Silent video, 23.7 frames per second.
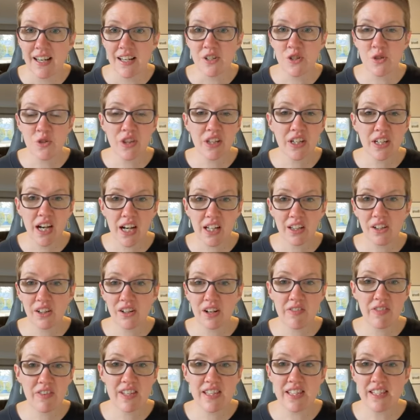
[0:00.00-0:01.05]
Do the color
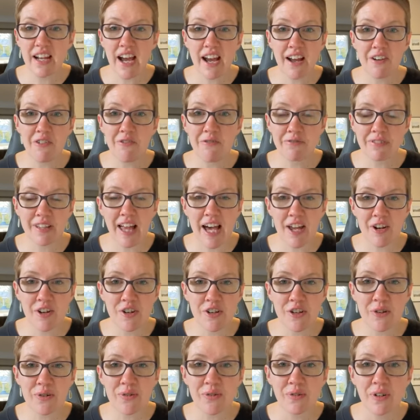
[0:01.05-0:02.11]
and the style flatter
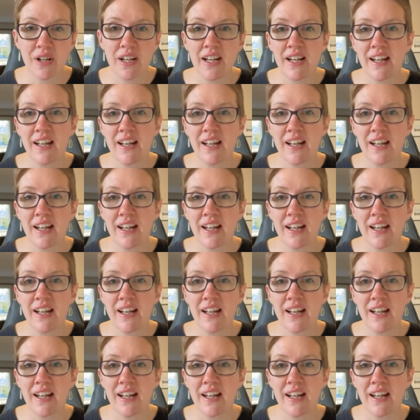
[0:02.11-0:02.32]
you?